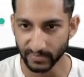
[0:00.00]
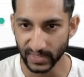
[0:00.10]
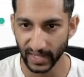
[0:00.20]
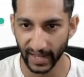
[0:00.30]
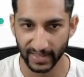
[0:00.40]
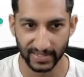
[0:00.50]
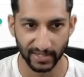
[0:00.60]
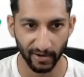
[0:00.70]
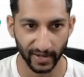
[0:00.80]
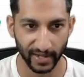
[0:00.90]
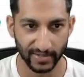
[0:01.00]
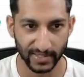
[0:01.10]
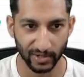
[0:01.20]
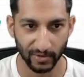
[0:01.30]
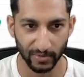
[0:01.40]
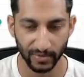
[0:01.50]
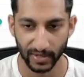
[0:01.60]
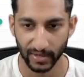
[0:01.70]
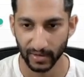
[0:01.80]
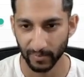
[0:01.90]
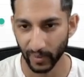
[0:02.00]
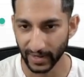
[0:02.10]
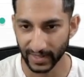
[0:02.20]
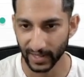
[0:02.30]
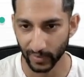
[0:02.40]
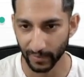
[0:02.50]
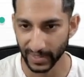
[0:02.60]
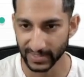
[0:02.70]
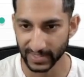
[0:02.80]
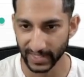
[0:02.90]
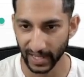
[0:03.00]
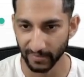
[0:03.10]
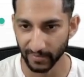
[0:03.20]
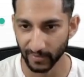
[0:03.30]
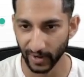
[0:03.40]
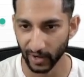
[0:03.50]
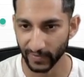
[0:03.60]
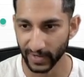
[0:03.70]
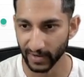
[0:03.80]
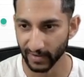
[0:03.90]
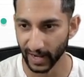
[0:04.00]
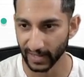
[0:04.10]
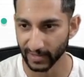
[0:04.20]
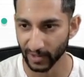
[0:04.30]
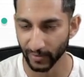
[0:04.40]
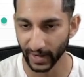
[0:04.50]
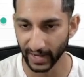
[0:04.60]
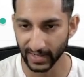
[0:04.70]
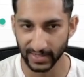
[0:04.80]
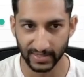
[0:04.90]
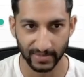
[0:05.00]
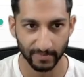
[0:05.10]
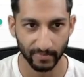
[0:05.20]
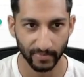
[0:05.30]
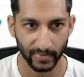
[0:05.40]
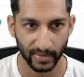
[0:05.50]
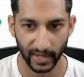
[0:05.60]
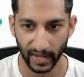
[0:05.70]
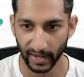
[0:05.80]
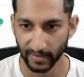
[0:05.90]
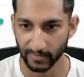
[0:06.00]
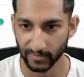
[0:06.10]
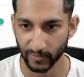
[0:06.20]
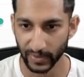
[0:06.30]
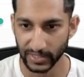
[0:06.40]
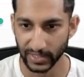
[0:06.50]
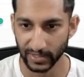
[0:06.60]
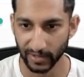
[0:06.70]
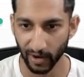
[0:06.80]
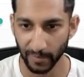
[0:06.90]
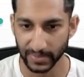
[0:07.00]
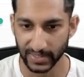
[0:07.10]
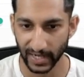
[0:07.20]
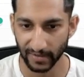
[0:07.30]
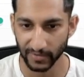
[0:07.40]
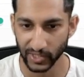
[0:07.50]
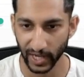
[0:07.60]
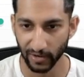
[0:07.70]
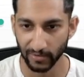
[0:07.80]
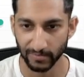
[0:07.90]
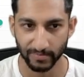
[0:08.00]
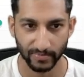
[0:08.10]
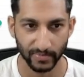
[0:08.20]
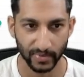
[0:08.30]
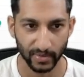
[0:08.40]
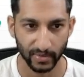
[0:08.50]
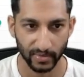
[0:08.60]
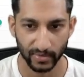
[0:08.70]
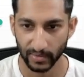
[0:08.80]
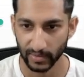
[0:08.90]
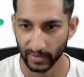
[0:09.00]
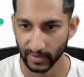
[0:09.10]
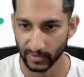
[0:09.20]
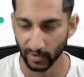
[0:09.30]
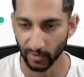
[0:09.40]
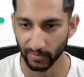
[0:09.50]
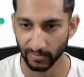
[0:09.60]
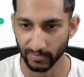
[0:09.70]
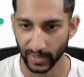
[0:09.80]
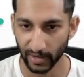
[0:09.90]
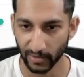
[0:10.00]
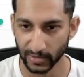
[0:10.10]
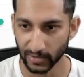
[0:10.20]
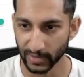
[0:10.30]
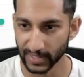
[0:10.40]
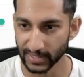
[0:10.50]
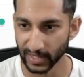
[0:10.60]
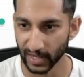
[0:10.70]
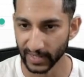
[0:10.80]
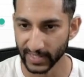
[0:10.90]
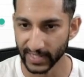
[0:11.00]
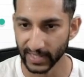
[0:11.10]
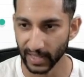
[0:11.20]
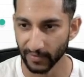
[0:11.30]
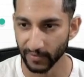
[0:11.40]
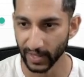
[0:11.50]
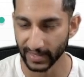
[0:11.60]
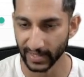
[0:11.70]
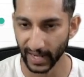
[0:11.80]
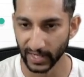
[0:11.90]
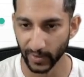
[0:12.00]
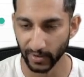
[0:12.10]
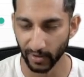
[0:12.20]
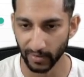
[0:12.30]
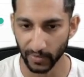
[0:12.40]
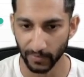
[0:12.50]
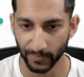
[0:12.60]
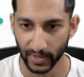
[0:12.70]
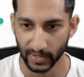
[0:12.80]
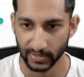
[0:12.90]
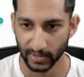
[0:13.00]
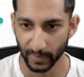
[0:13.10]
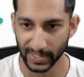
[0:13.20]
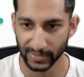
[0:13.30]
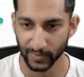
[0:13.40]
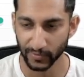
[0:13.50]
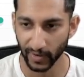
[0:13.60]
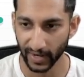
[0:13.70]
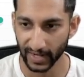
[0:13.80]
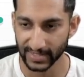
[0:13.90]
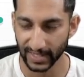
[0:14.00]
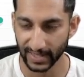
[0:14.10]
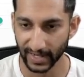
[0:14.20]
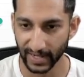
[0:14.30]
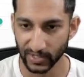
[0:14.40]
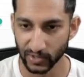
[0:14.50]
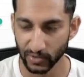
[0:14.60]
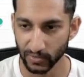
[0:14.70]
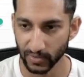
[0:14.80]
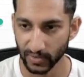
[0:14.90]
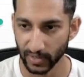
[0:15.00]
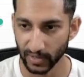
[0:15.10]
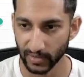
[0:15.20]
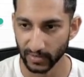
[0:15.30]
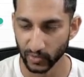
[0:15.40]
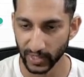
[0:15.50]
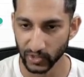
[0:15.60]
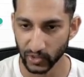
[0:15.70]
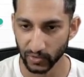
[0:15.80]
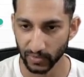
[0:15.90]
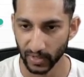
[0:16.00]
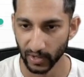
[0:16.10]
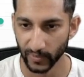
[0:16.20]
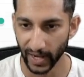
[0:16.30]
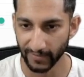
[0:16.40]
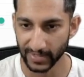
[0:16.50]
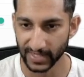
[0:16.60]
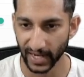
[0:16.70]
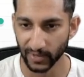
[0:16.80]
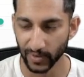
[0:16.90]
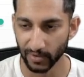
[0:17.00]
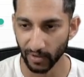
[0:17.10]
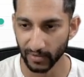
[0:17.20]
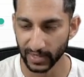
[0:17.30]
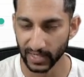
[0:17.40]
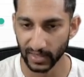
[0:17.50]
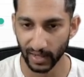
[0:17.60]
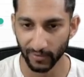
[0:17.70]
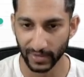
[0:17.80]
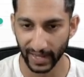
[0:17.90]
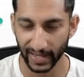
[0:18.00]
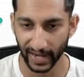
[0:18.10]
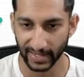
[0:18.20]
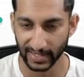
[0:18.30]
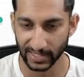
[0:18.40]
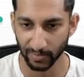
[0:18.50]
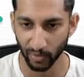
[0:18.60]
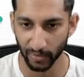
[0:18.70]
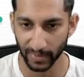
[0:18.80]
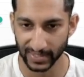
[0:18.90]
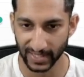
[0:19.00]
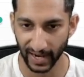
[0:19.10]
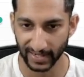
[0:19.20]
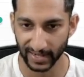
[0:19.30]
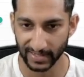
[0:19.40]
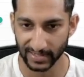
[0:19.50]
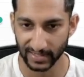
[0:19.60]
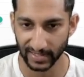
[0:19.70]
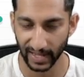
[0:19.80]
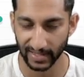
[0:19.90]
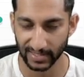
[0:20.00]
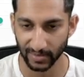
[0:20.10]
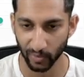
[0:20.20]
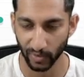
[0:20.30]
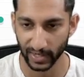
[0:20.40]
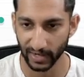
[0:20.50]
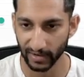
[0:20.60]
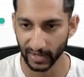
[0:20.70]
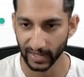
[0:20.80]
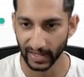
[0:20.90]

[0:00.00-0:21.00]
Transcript: And this target still practically remains the same right over here at the low 90s and reaching the opposite side of the channel. So, and also this key level at the $91 level. So the measure move target is at the 92.22. We have this $91 key level that can act as support because it acts as support here.